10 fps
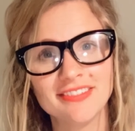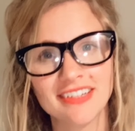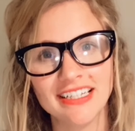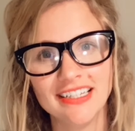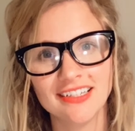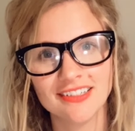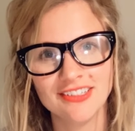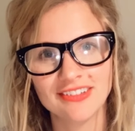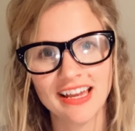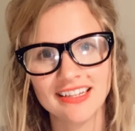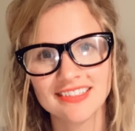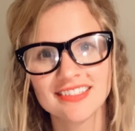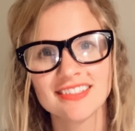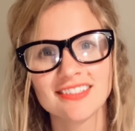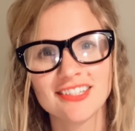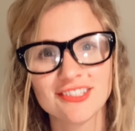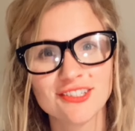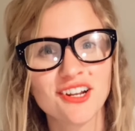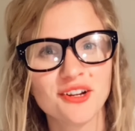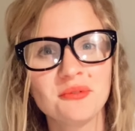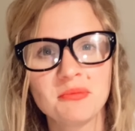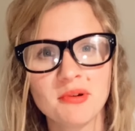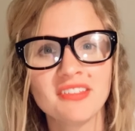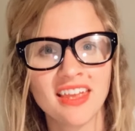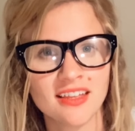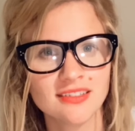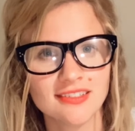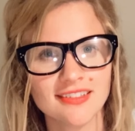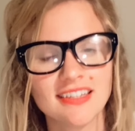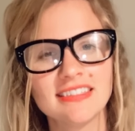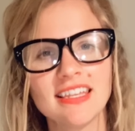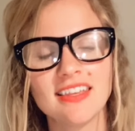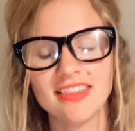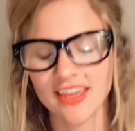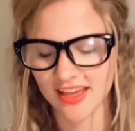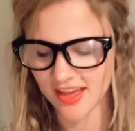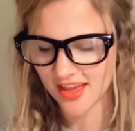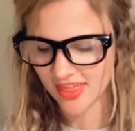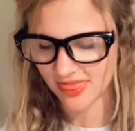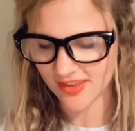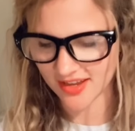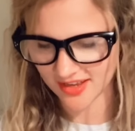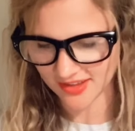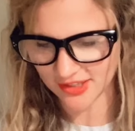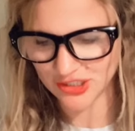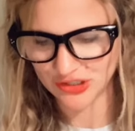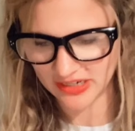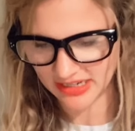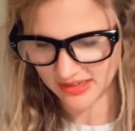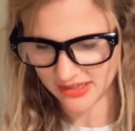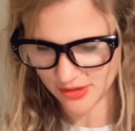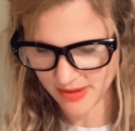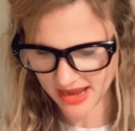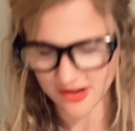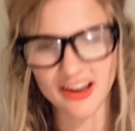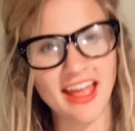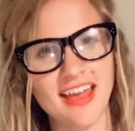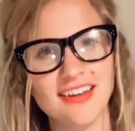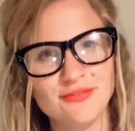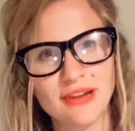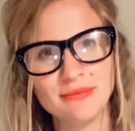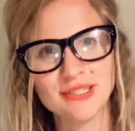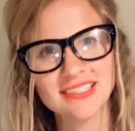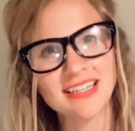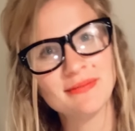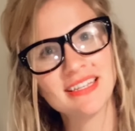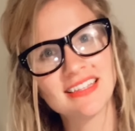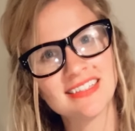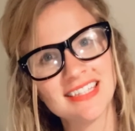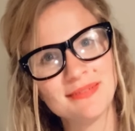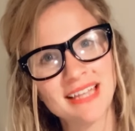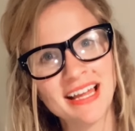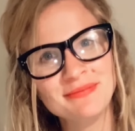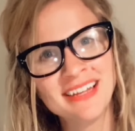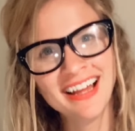right here, you guys, to stir with both hands. It's like the trick. Can you pat your head and rub your stomach at the same time?